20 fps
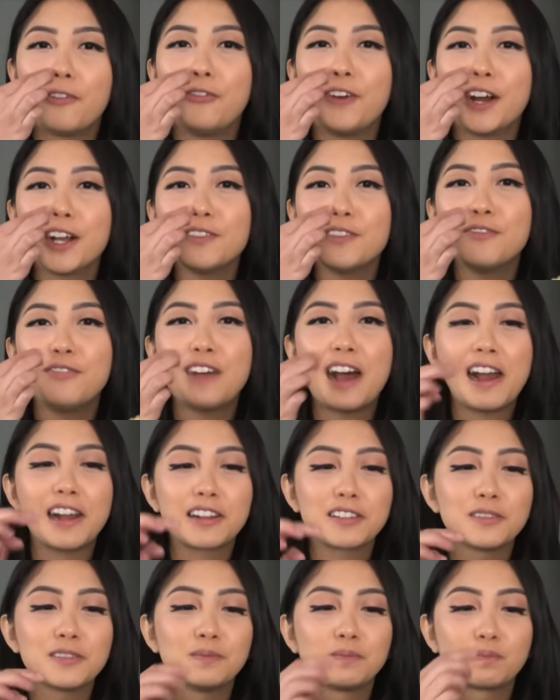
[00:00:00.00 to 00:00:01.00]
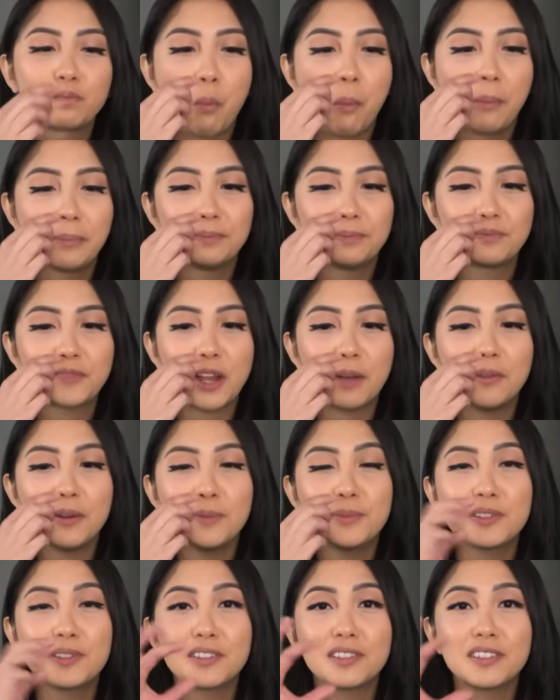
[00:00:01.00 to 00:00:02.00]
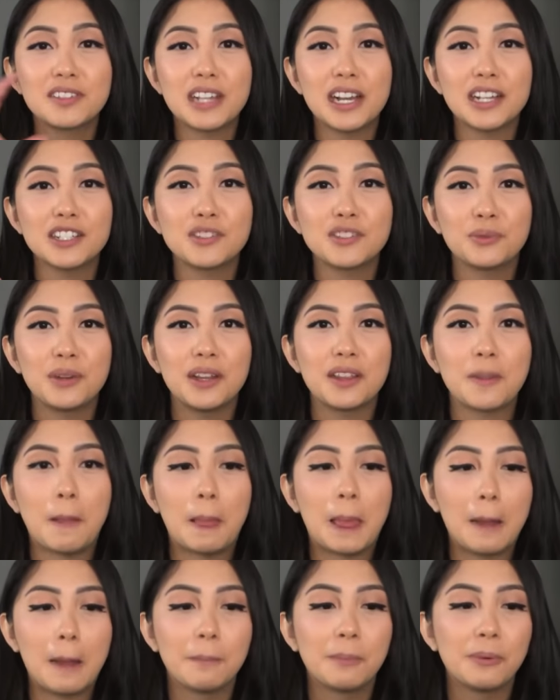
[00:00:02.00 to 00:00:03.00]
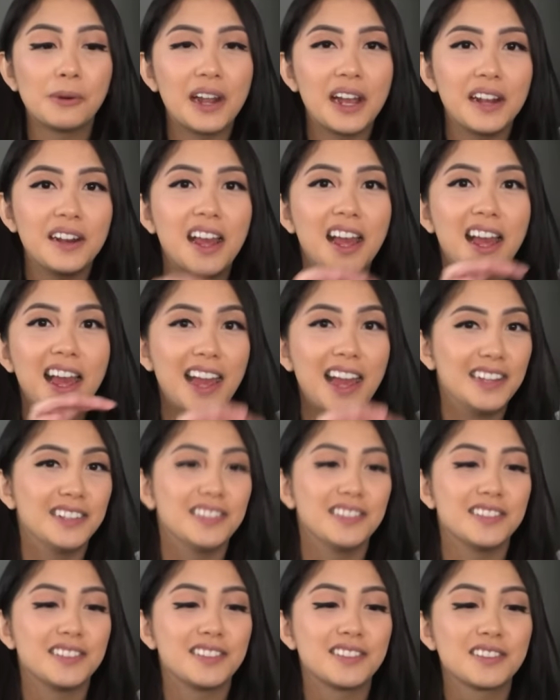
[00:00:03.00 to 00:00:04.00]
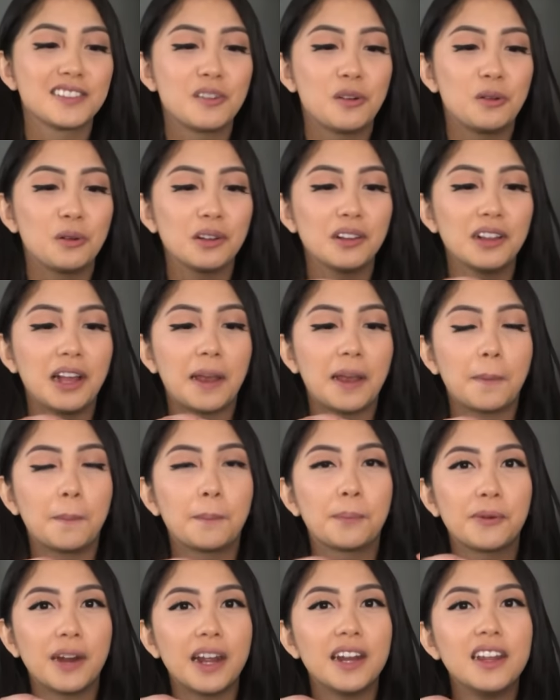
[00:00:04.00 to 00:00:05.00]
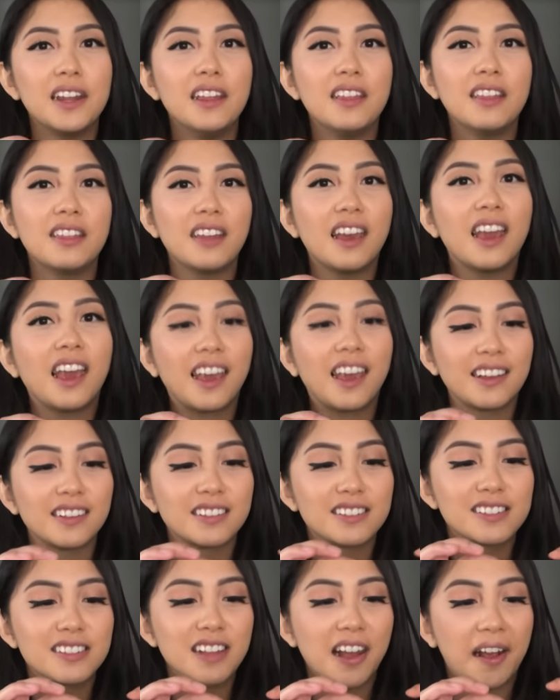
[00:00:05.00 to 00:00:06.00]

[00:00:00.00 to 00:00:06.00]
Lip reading: Fun fact, I'm obsessed with bread ends, or like bready things.